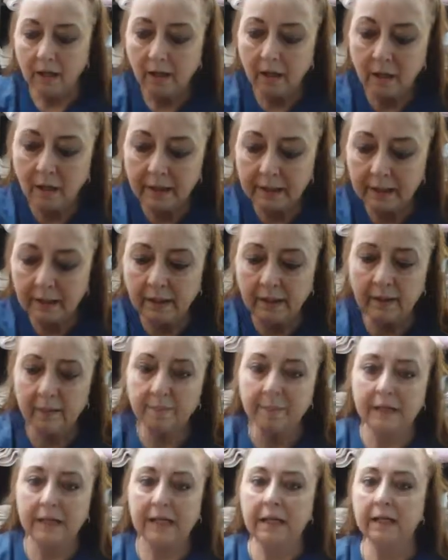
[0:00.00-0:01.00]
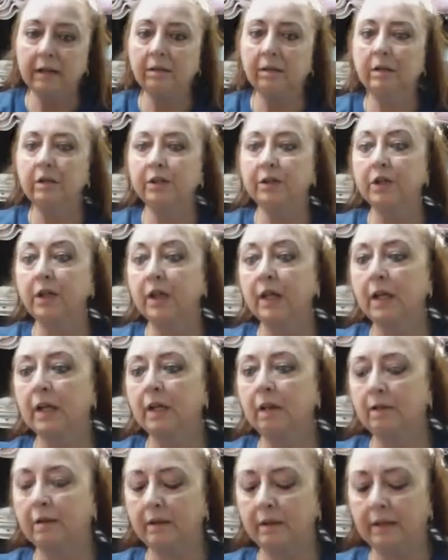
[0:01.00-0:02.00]
All right, now I have brow
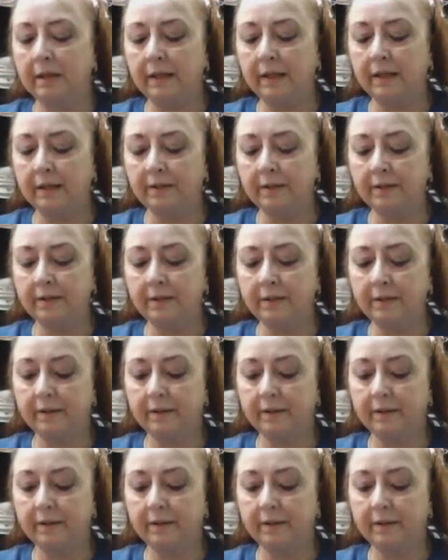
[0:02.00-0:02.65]
gel, and